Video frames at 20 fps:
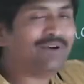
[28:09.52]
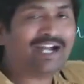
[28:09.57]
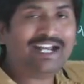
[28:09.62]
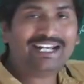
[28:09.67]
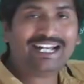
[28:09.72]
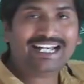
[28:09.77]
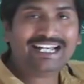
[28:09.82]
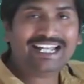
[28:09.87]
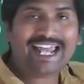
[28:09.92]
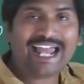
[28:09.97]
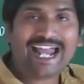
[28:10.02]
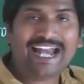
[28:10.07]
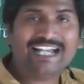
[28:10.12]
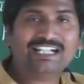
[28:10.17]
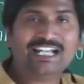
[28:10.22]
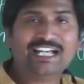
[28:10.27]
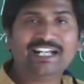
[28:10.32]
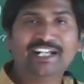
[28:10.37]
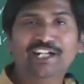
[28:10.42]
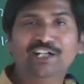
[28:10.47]
finally
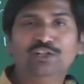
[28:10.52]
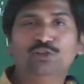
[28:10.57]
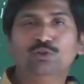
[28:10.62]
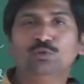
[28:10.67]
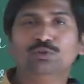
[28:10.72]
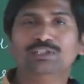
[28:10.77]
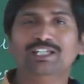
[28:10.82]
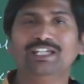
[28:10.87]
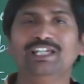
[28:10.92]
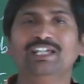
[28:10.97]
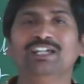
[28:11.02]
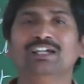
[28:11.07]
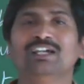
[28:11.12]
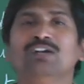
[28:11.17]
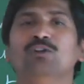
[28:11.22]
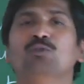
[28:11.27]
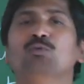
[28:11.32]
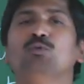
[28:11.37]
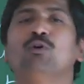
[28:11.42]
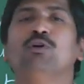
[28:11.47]
entered into the
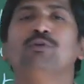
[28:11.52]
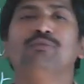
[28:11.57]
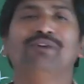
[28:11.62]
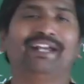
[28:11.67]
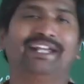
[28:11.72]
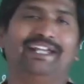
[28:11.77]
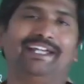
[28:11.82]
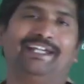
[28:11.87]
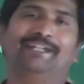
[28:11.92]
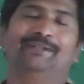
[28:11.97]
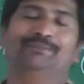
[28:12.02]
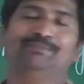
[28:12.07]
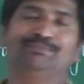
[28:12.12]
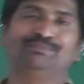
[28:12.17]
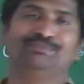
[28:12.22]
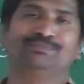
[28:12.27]
ovary.